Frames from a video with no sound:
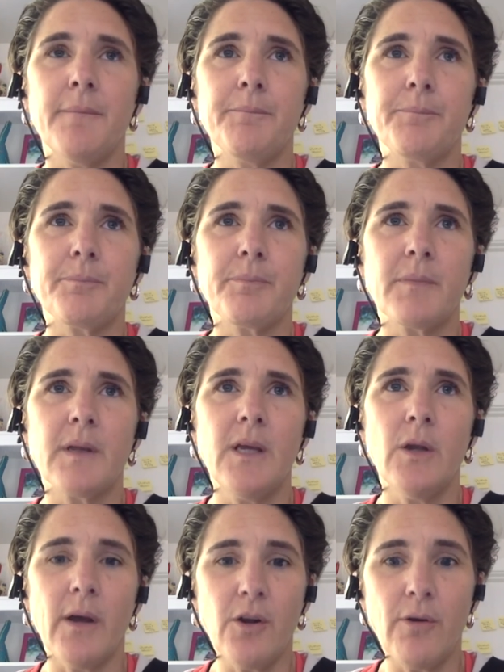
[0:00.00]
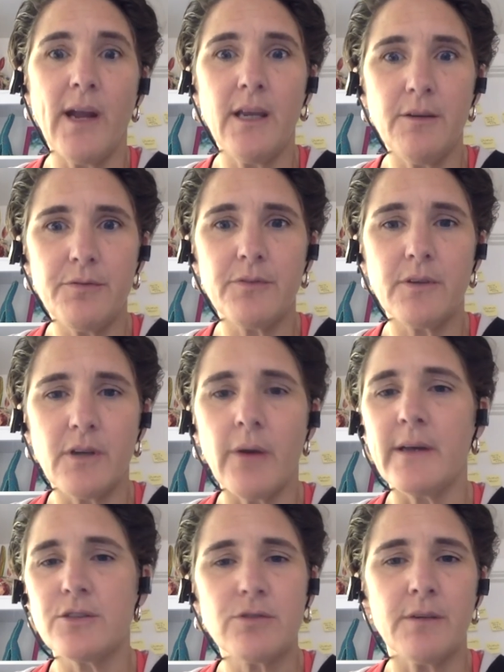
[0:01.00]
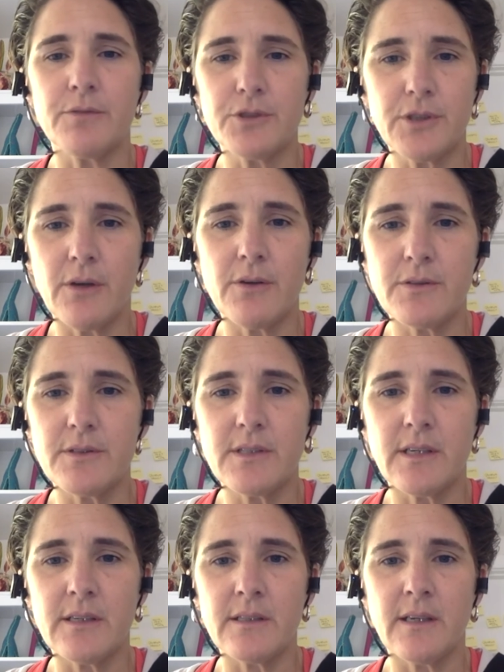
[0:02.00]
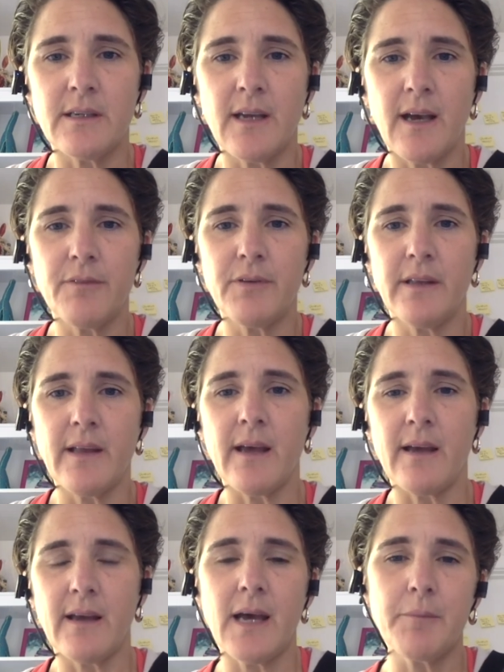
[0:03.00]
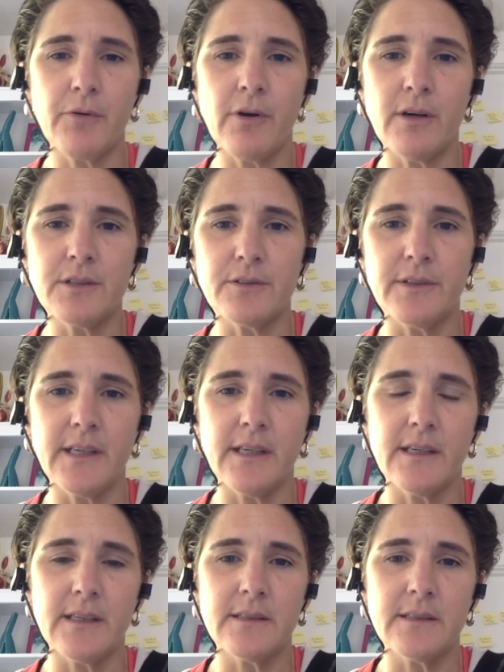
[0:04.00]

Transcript: um, you know, I craved going to travel shows and, and having that camaraderie.